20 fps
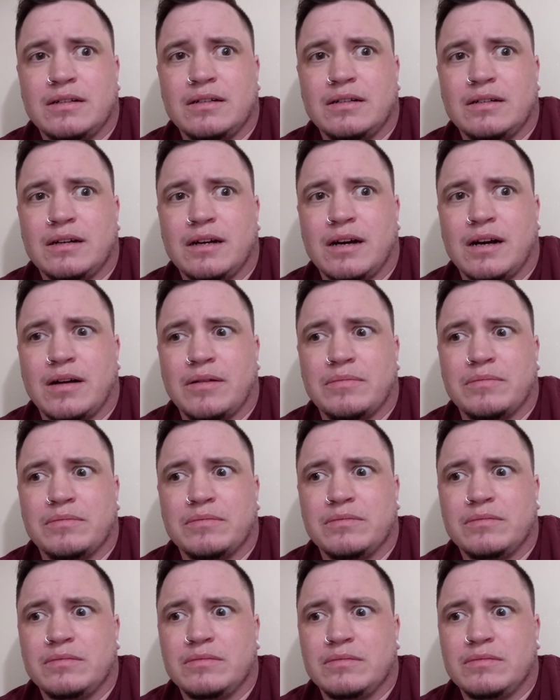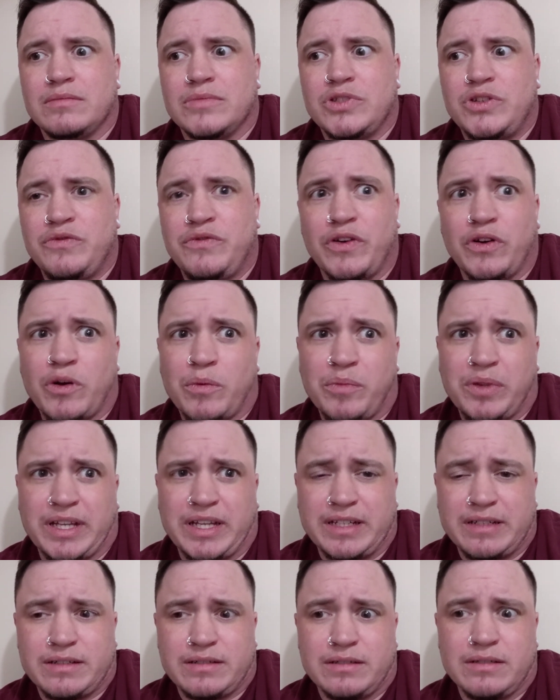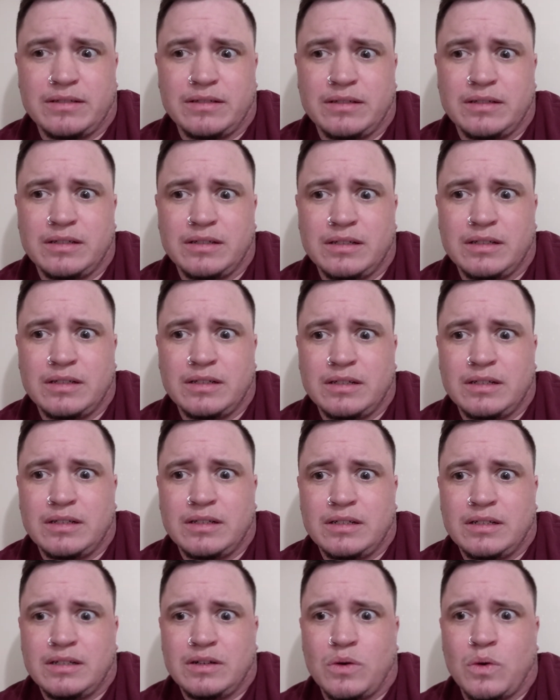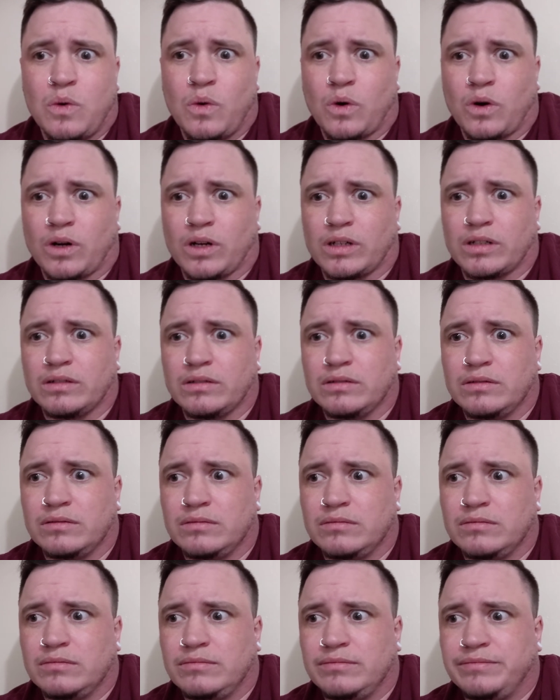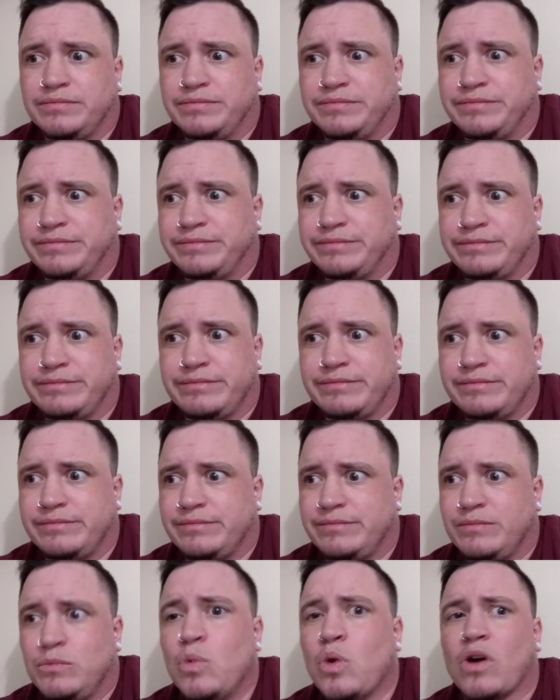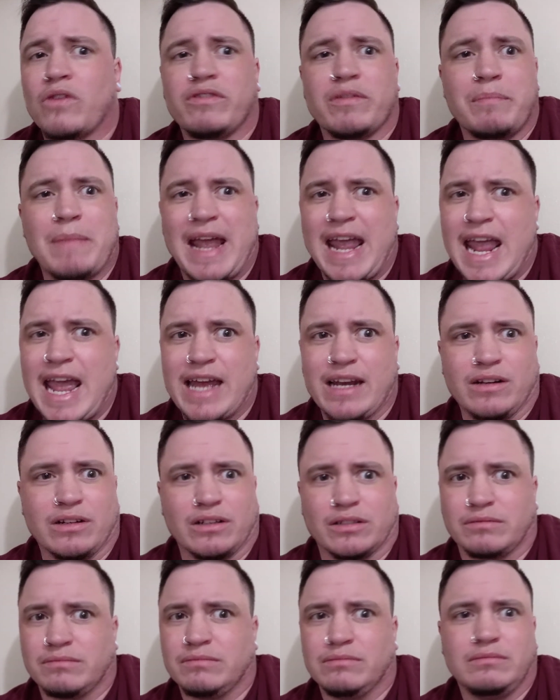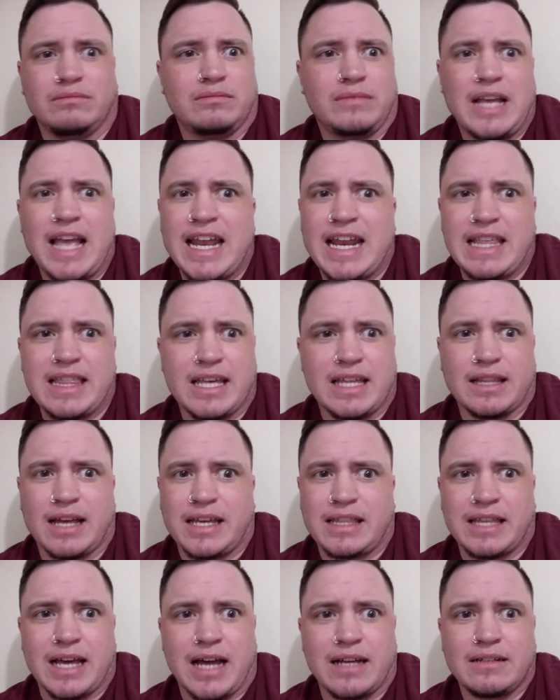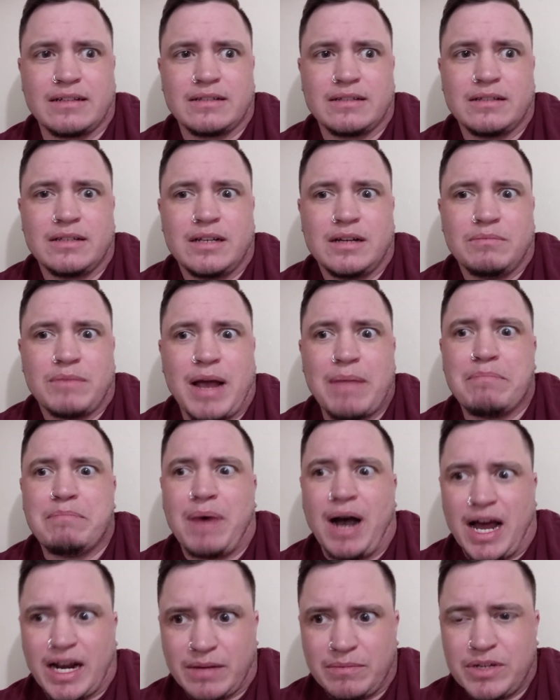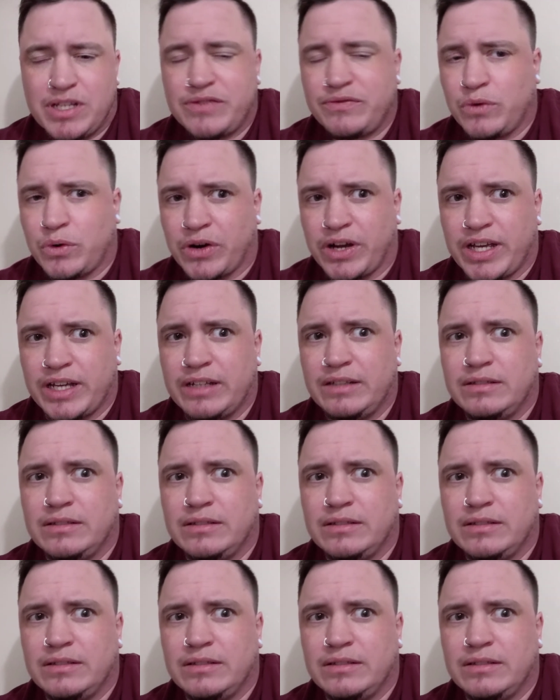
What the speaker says: to feel complete or more of a man or anything like that. My bottom dysphoria,